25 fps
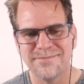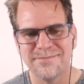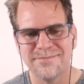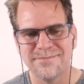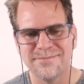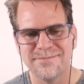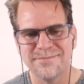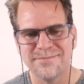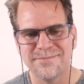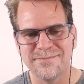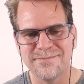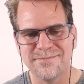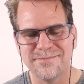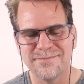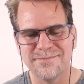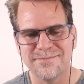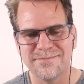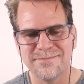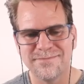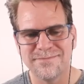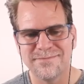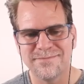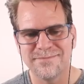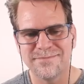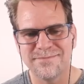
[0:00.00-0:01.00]

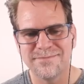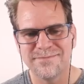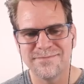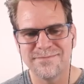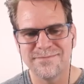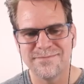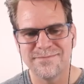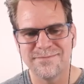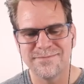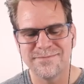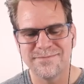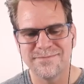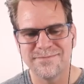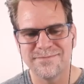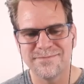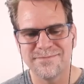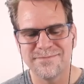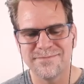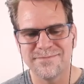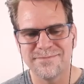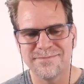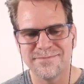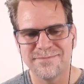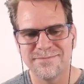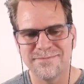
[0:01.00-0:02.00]

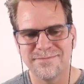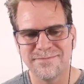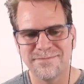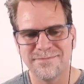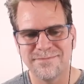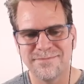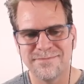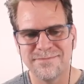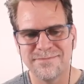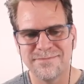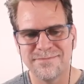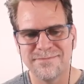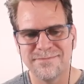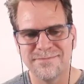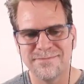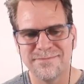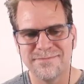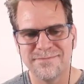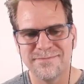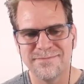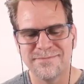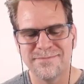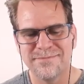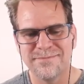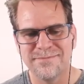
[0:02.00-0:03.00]

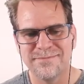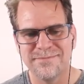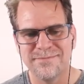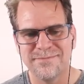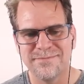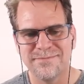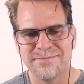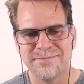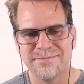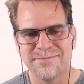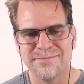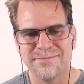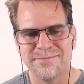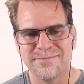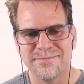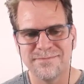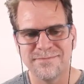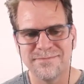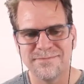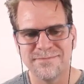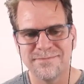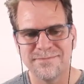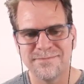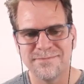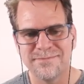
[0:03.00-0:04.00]

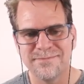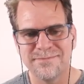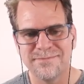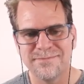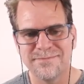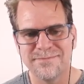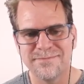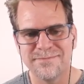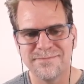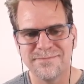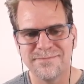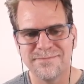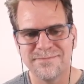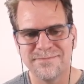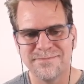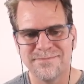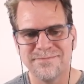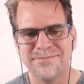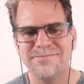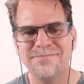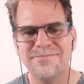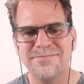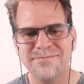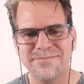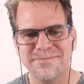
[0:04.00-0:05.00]

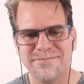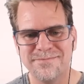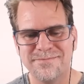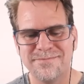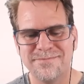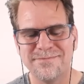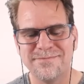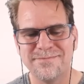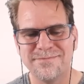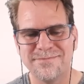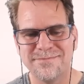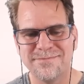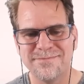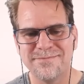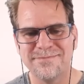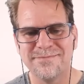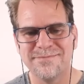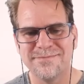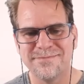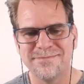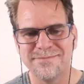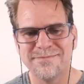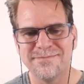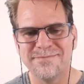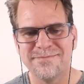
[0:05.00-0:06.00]

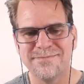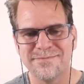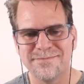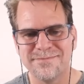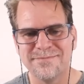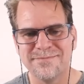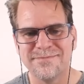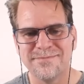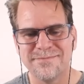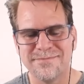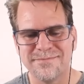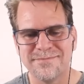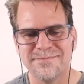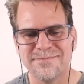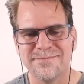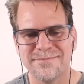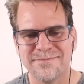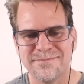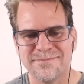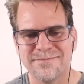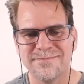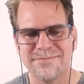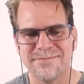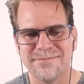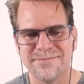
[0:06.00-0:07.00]

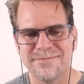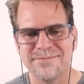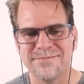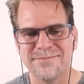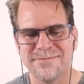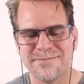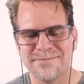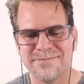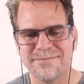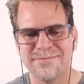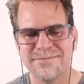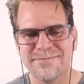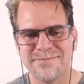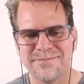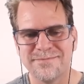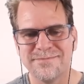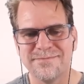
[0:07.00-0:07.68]
(not speaking)